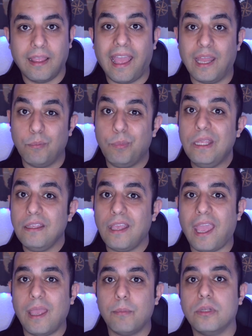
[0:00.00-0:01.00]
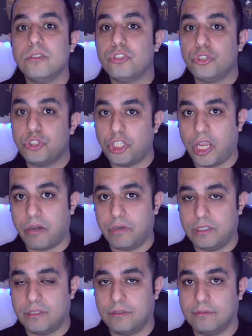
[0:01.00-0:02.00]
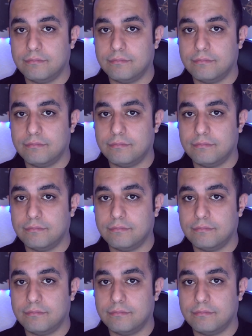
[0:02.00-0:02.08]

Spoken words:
and being able to share it.